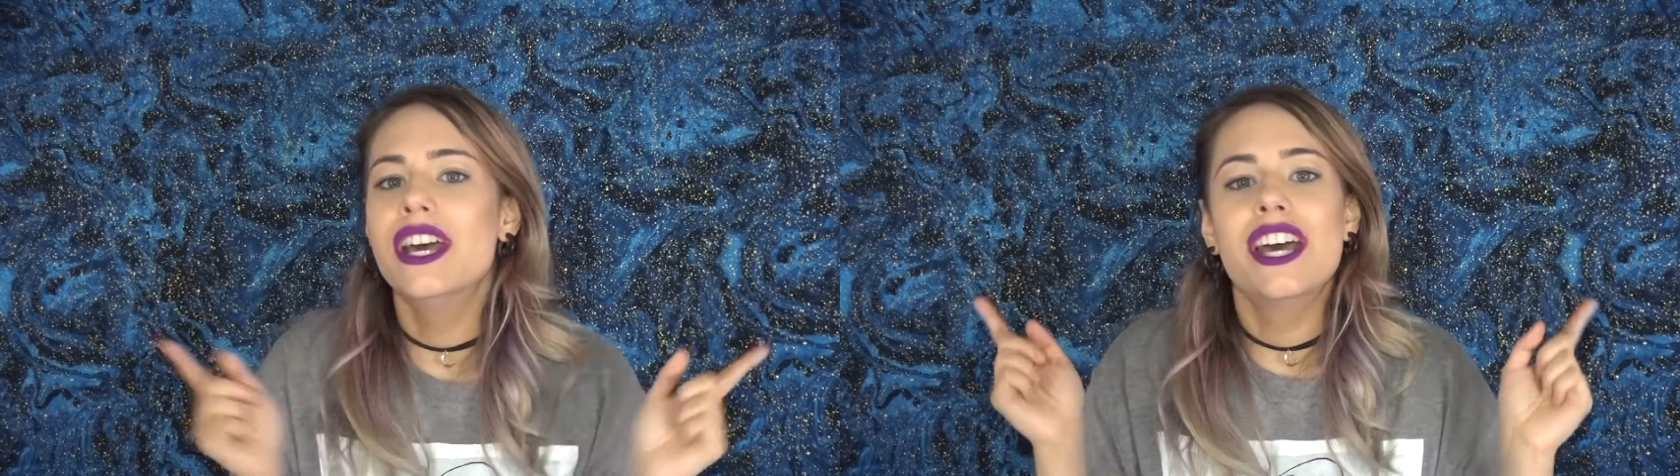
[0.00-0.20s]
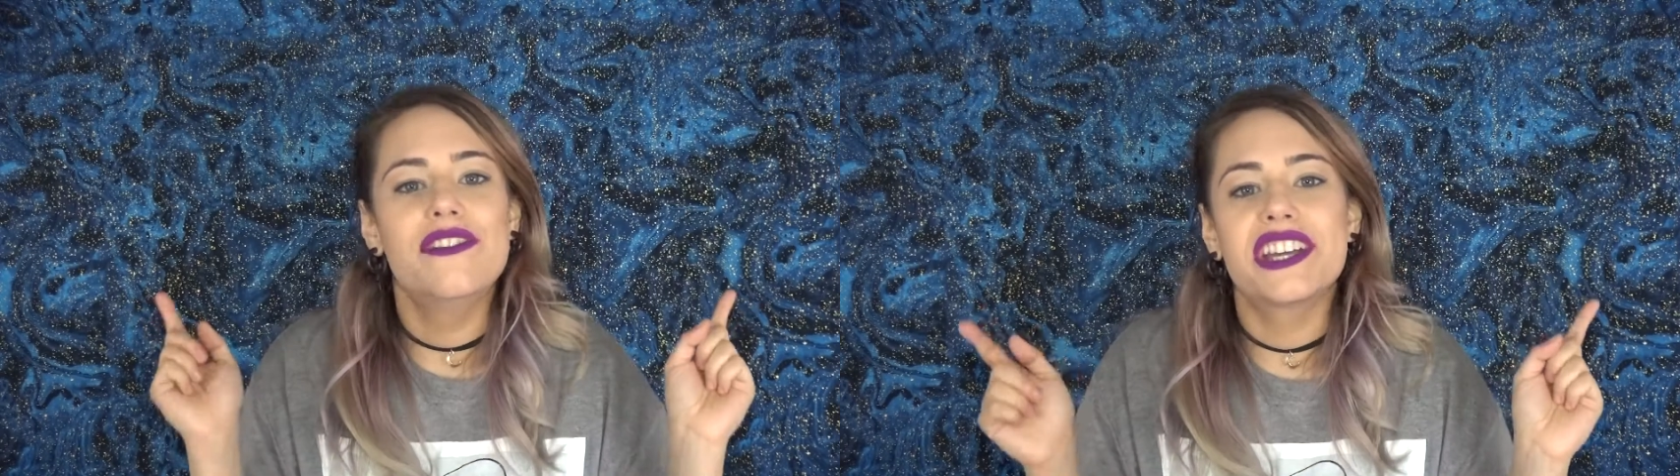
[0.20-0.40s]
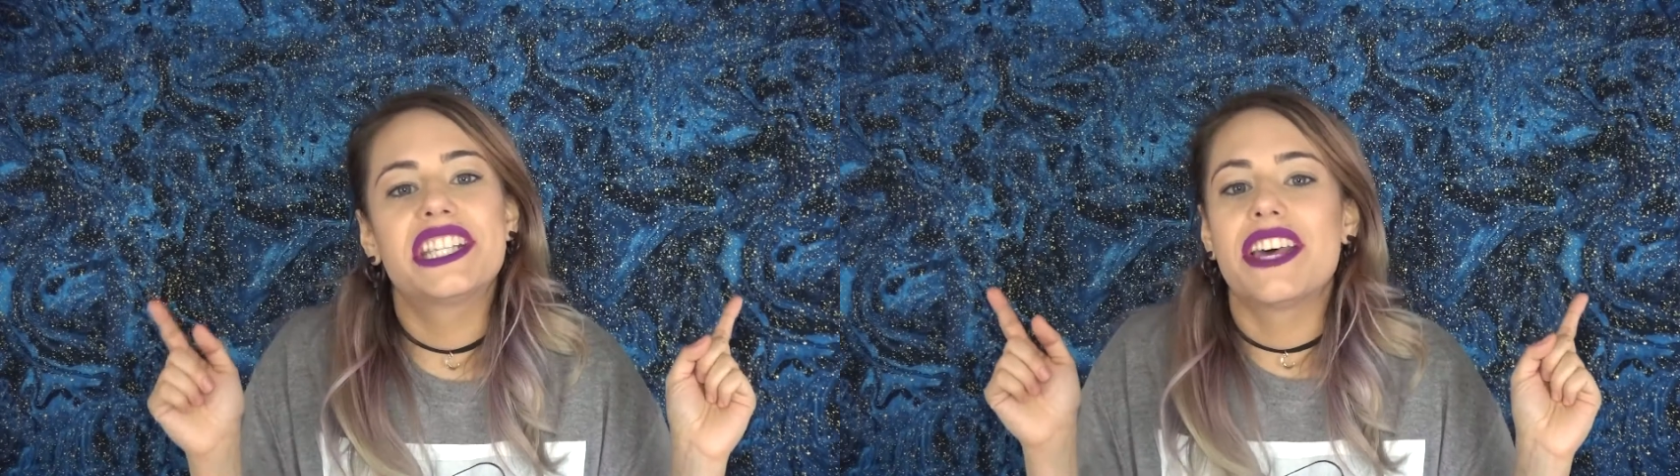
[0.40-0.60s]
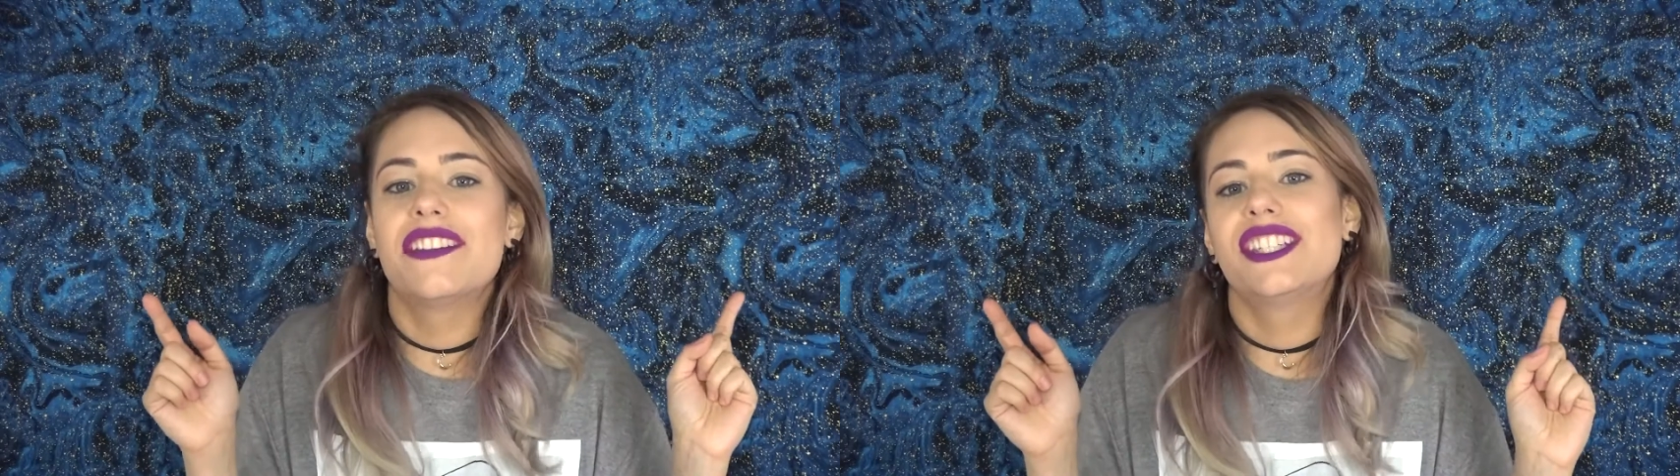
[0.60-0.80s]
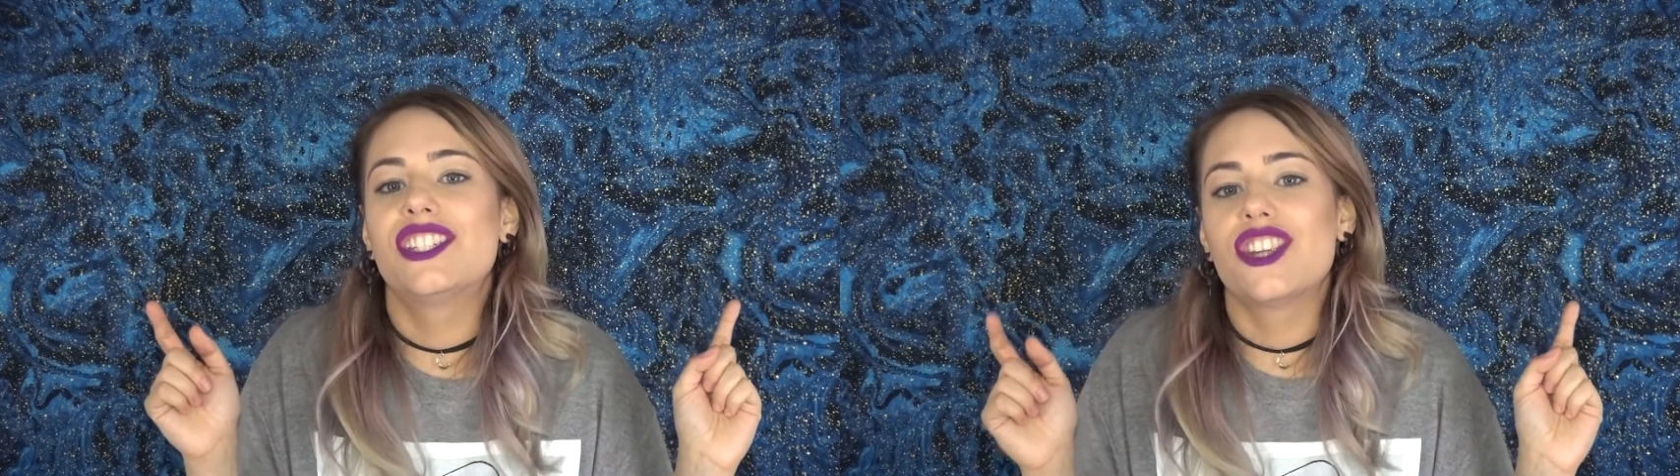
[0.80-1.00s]
If you guys have
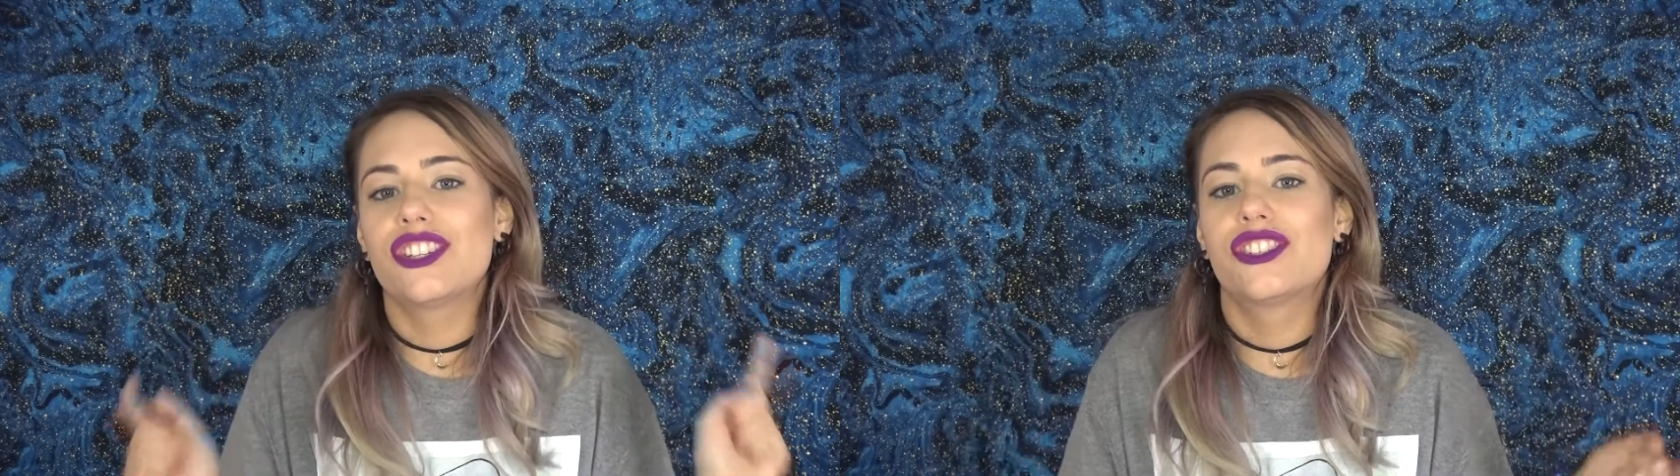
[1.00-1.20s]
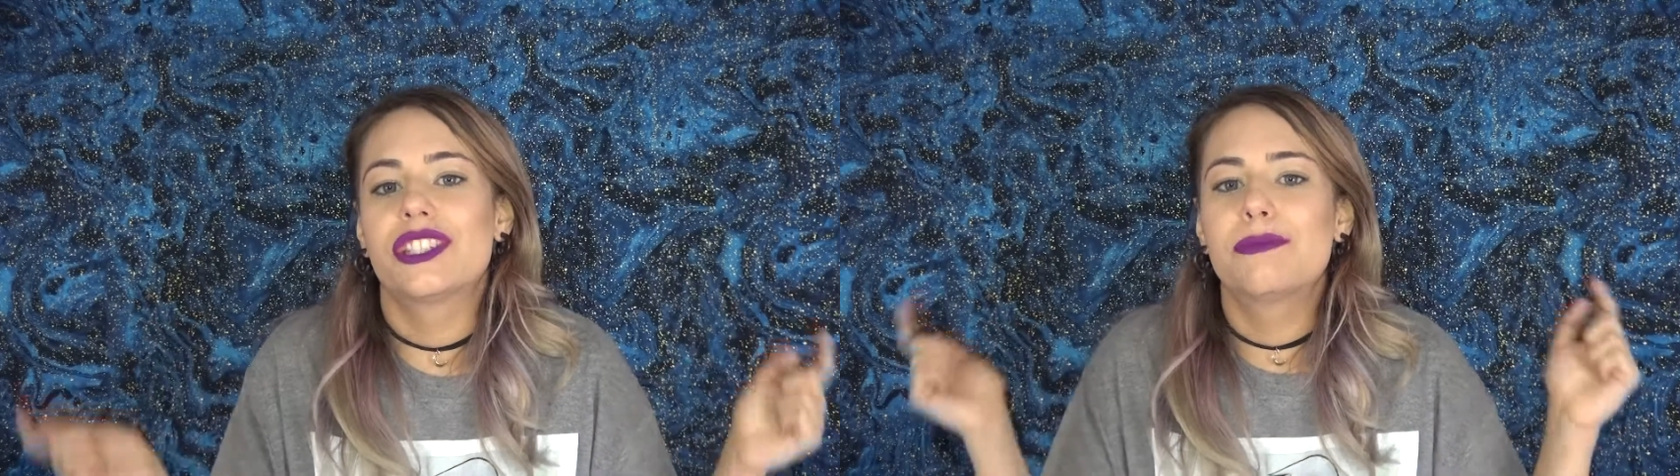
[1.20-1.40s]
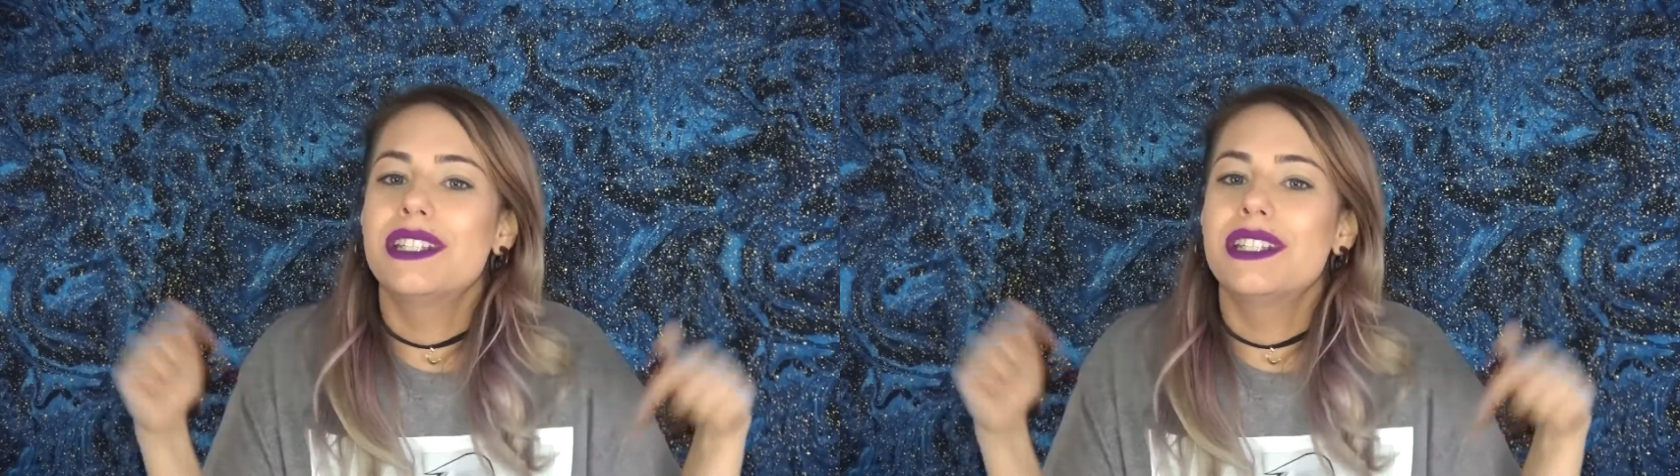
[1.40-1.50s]
any suggestions,